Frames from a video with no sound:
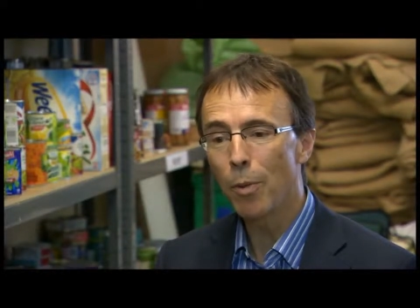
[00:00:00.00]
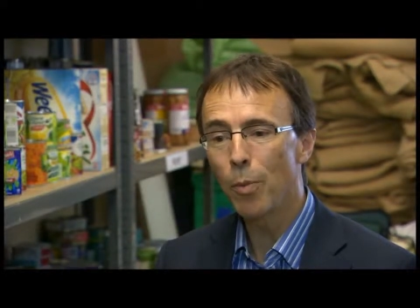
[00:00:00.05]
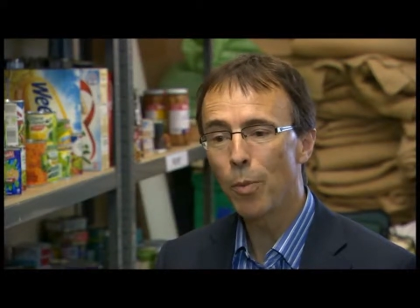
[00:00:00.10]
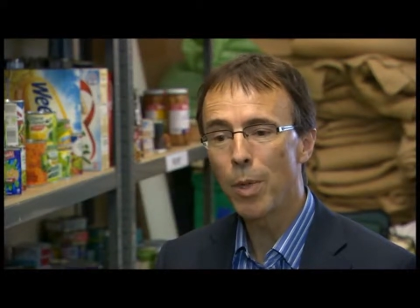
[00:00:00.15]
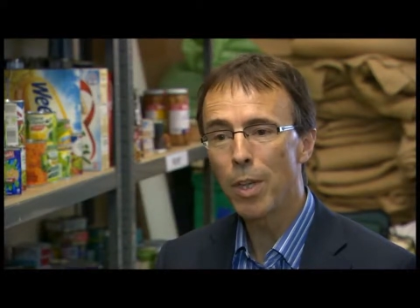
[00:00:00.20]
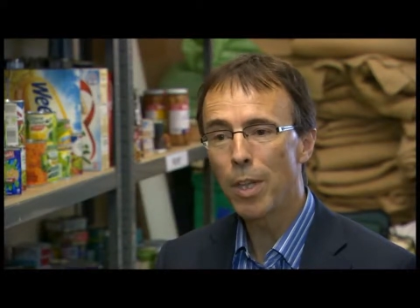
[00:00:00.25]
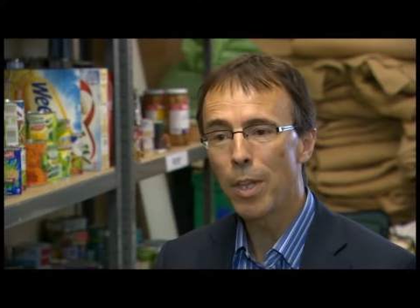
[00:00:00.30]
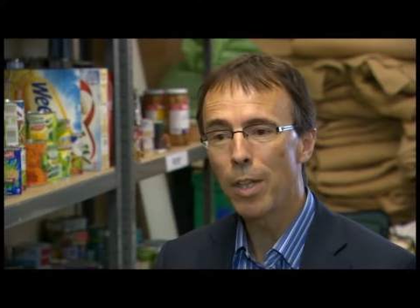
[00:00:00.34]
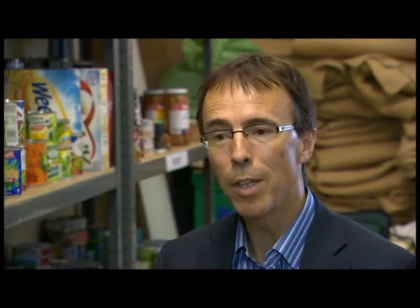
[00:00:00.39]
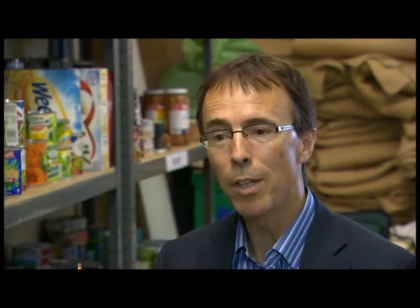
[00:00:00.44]

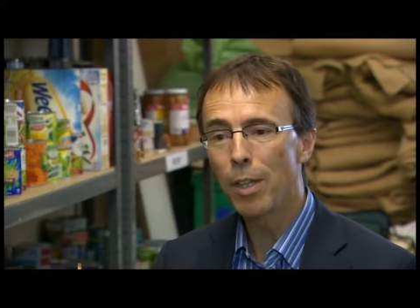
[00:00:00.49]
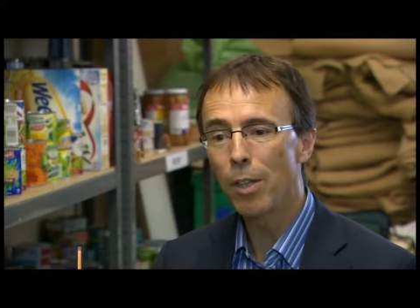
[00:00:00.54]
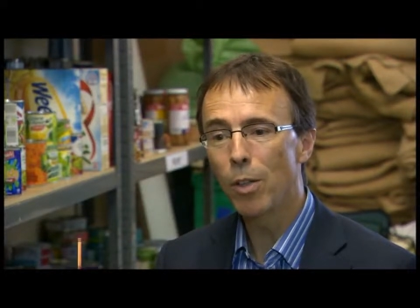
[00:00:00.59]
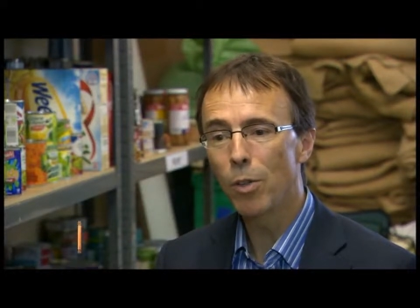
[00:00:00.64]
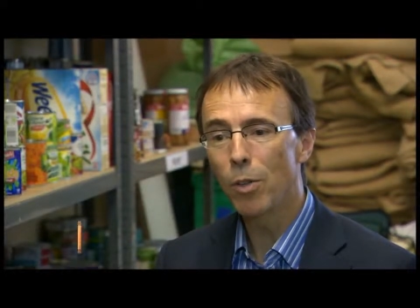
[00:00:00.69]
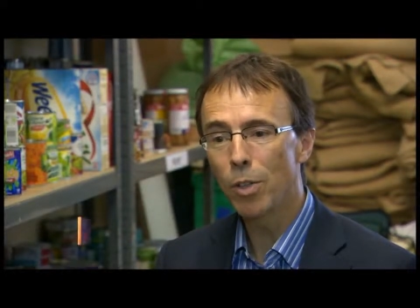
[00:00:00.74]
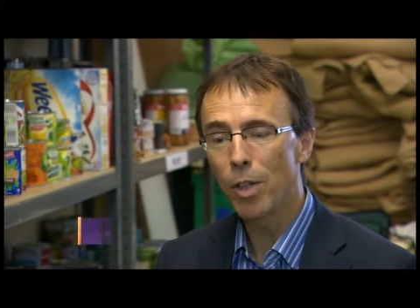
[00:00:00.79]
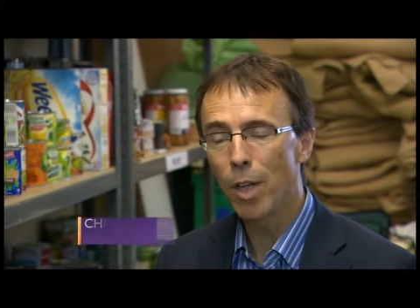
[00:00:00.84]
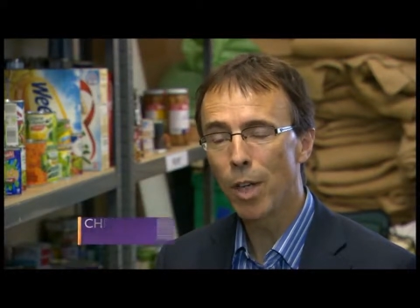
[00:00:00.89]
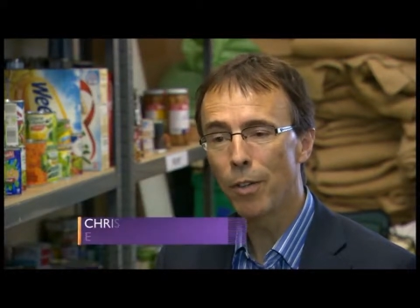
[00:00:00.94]
we
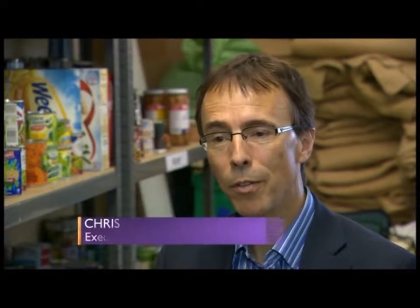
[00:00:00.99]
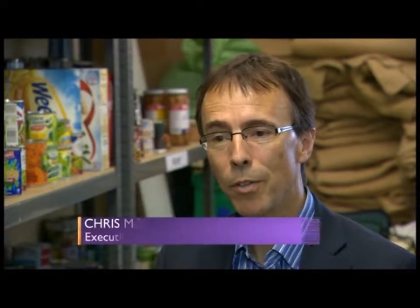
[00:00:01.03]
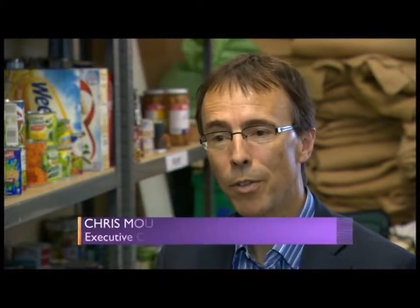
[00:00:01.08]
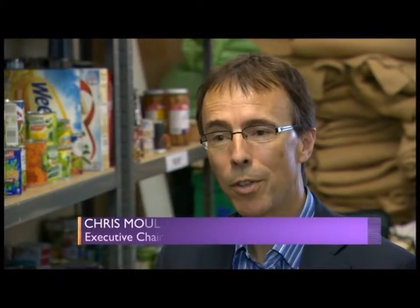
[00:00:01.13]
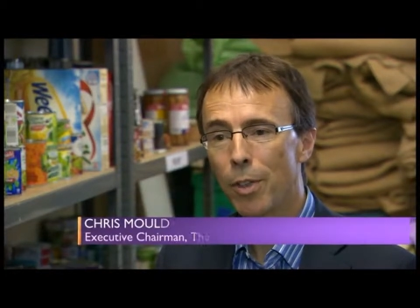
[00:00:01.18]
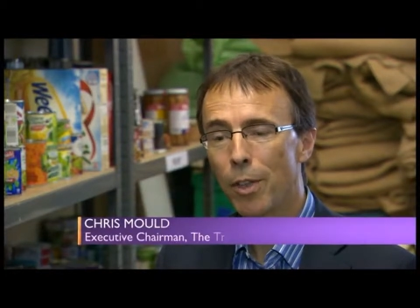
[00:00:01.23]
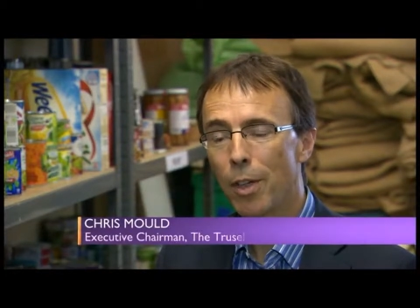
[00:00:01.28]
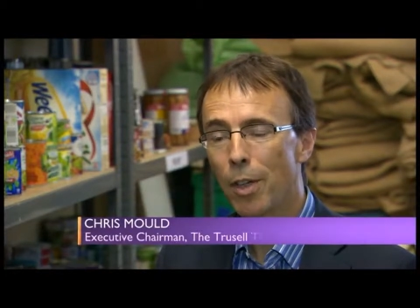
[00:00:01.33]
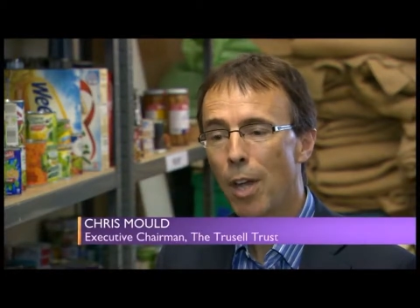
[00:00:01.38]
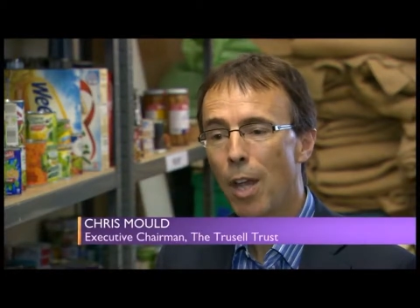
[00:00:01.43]
looked
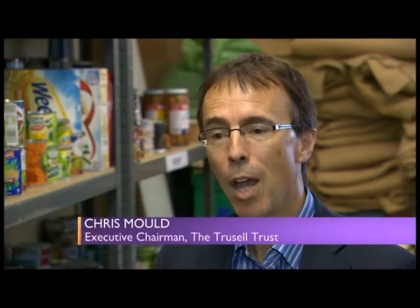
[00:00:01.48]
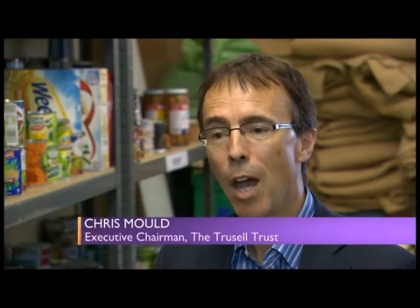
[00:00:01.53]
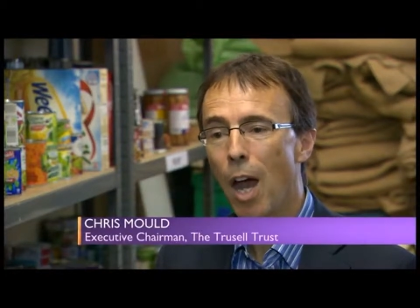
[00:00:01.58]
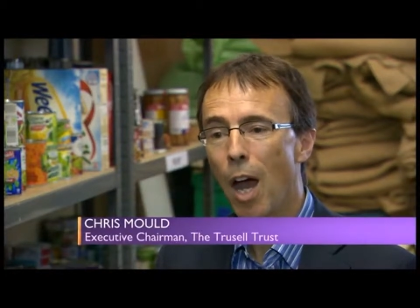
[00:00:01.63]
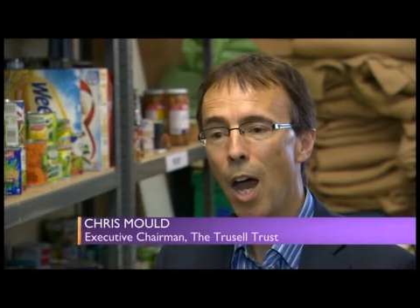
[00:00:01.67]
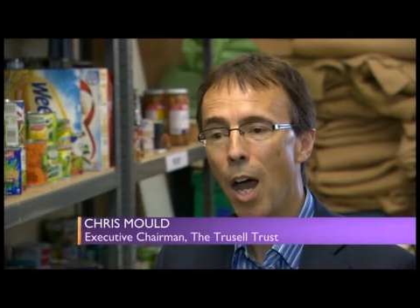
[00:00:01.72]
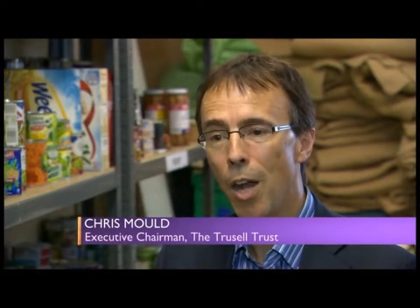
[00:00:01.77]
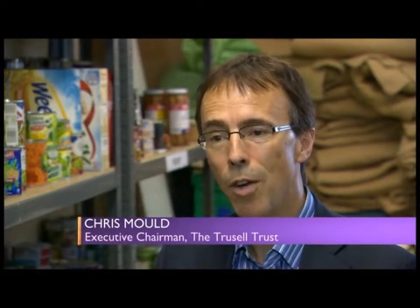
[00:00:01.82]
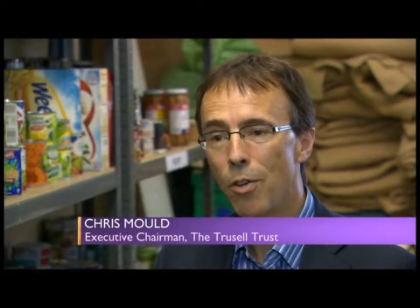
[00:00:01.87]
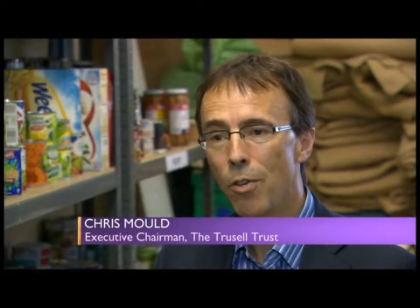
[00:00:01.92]
after
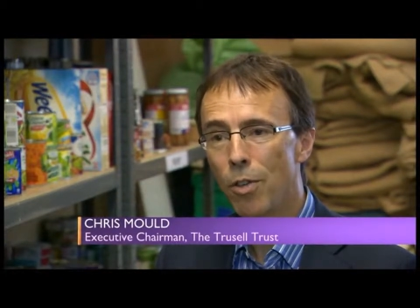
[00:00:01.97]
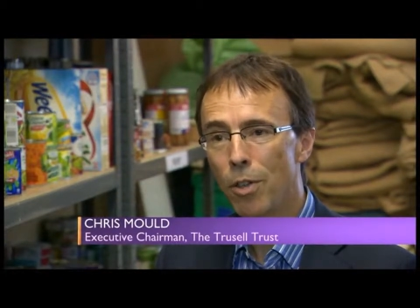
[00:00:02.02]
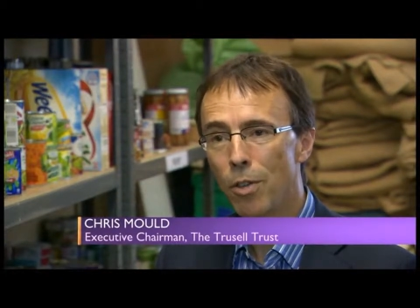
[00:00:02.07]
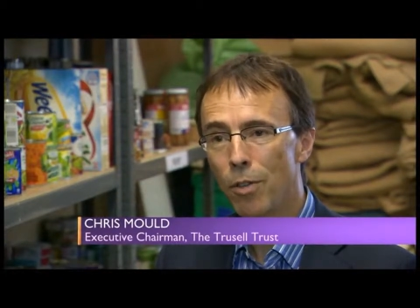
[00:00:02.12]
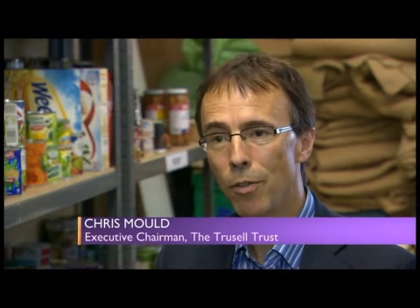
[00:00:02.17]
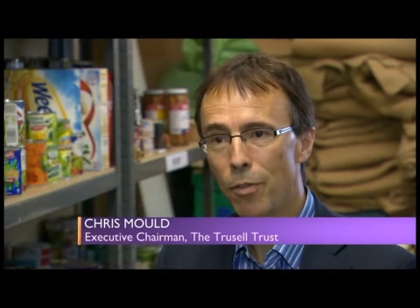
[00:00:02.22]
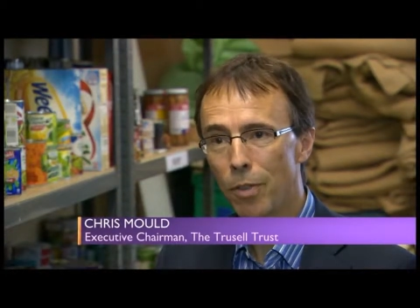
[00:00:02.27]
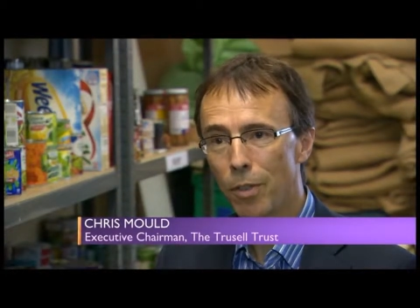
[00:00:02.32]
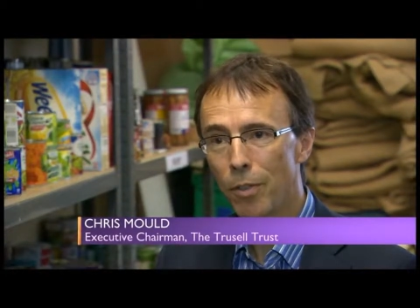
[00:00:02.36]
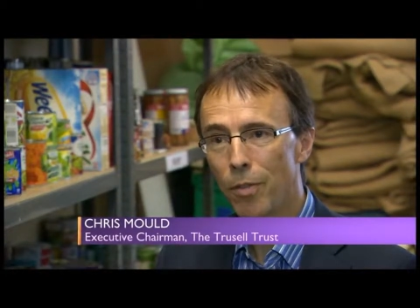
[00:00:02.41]

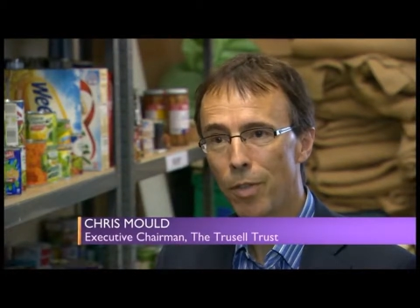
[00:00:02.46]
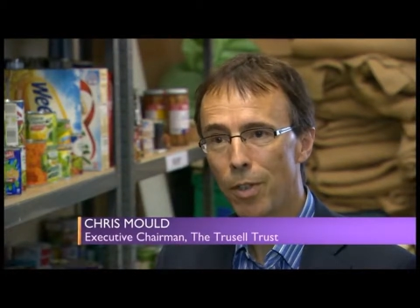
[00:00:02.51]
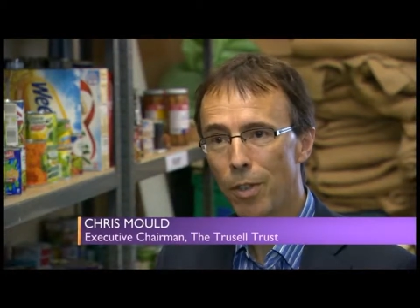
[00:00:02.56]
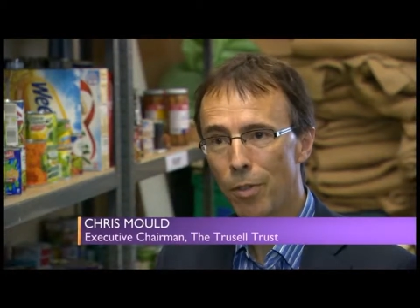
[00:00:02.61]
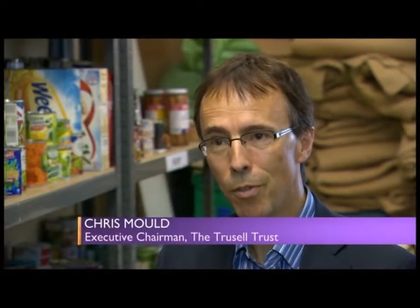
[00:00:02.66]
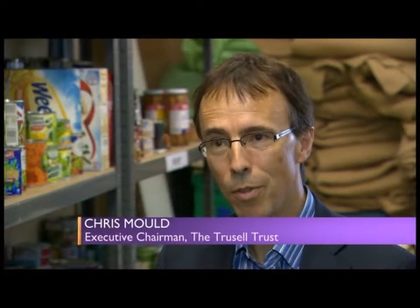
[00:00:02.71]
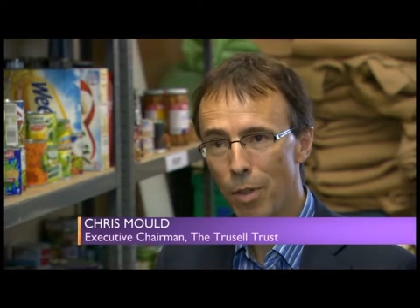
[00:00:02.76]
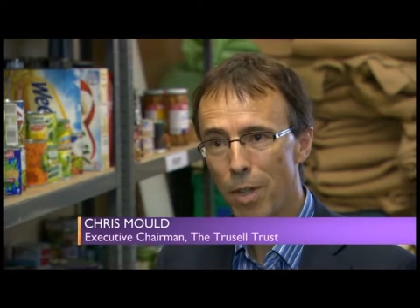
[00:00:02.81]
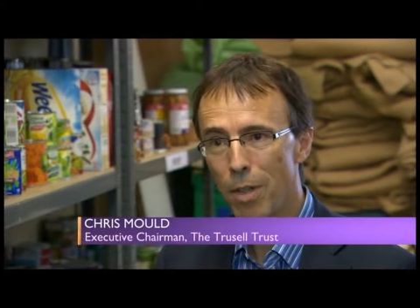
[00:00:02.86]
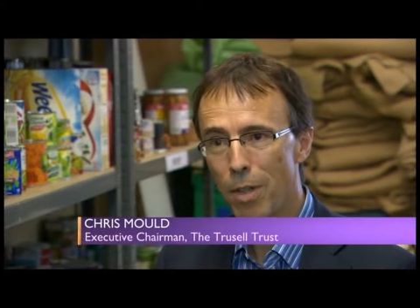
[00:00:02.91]

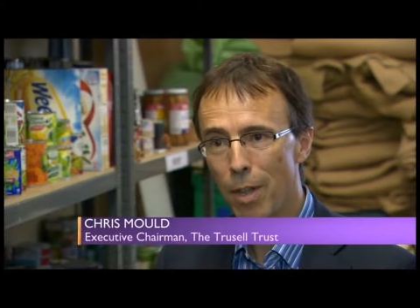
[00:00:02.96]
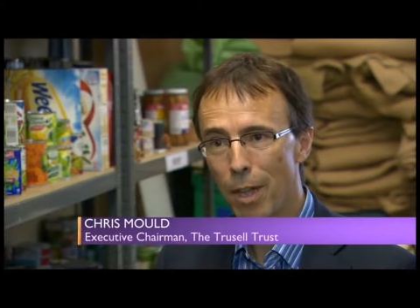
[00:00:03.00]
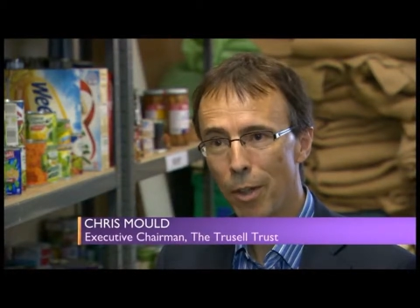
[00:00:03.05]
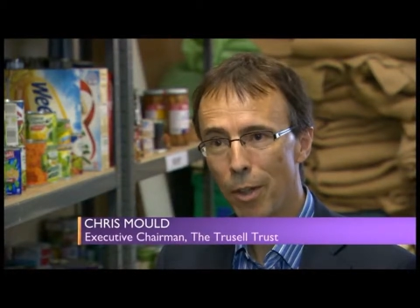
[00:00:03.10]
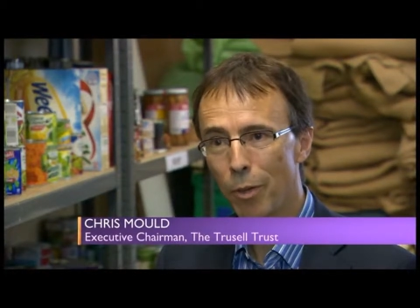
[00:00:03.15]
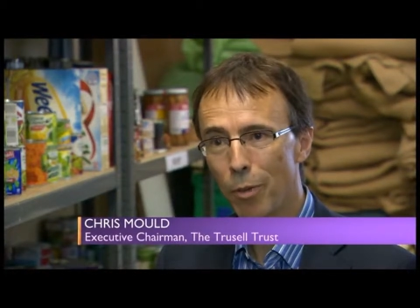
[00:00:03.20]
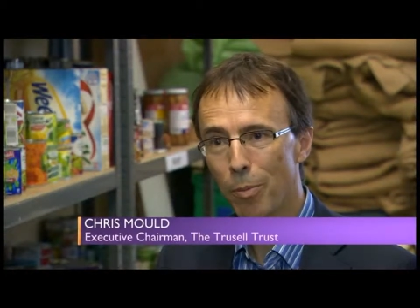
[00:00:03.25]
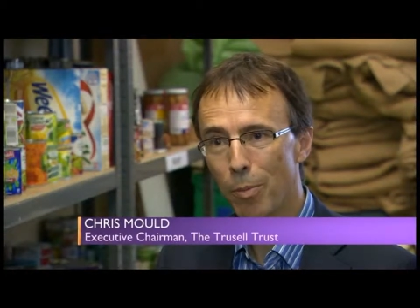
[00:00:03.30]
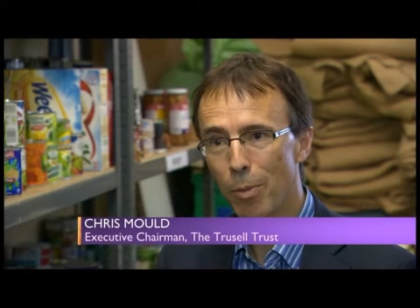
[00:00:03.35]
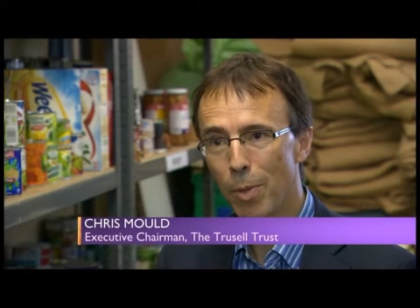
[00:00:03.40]

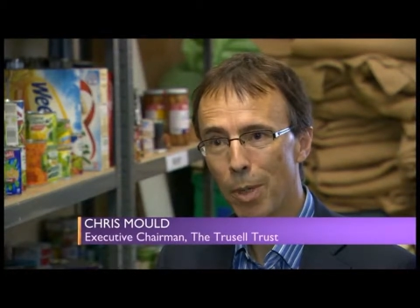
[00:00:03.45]
153,000